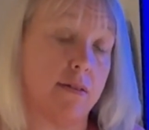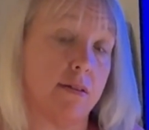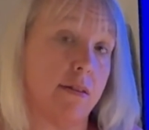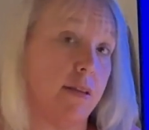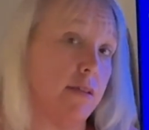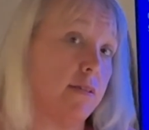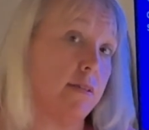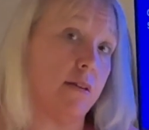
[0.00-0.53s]
So
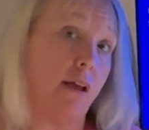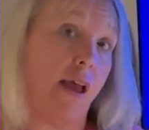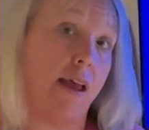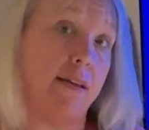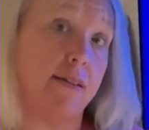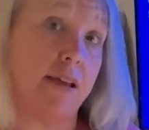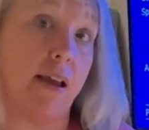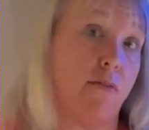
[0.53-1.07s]
this
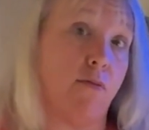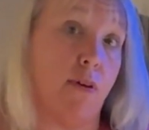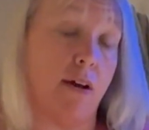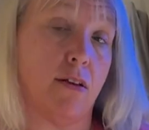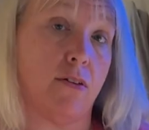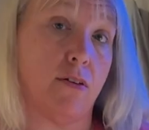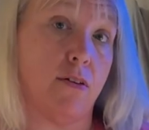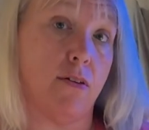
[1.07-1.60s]
is a
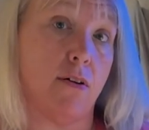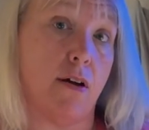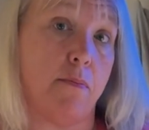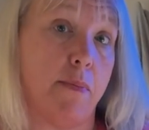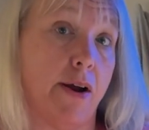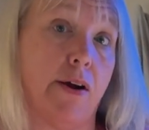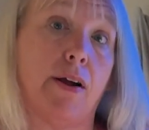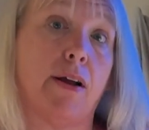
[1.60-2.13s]
regular
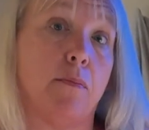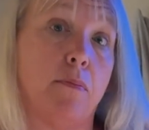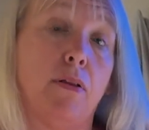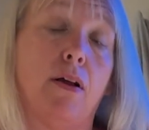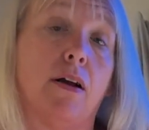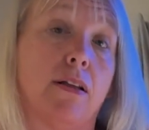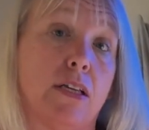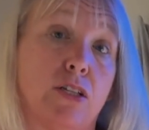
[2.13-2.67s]
American
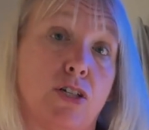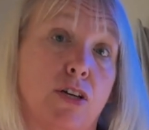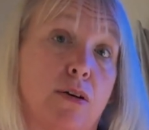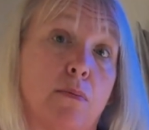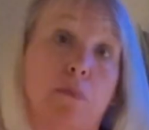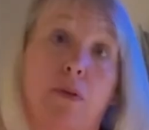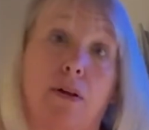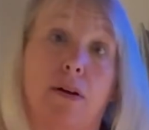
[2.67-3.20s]
plug that you
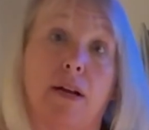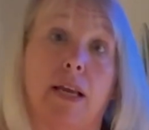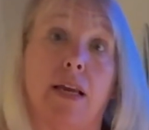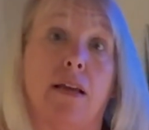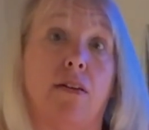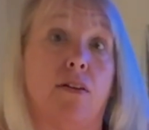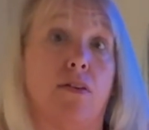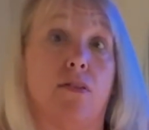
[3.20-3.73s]
can plug
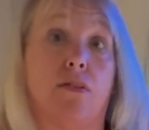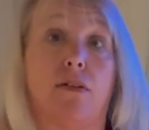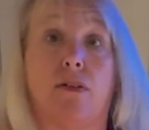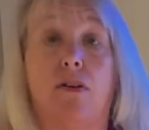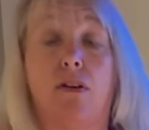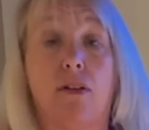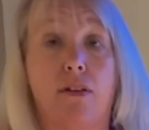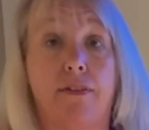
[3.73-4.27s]
in your
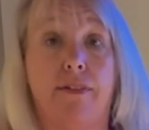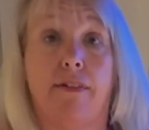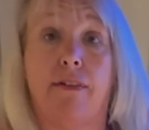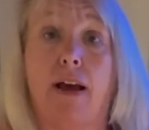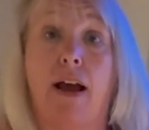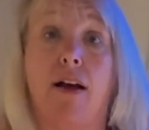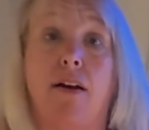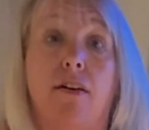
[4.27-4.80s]
curling
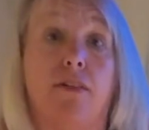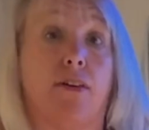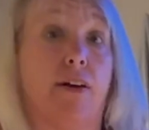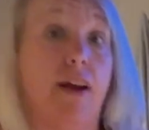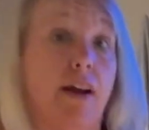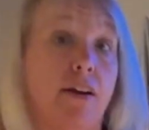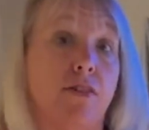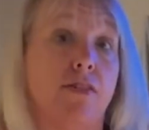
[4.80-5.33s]
iron, your
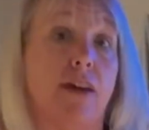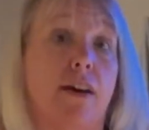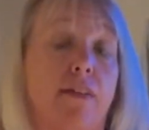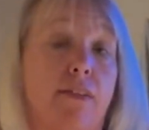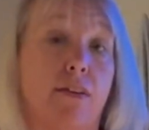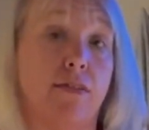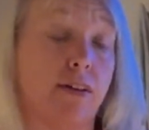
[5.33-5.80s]
hair dryer, those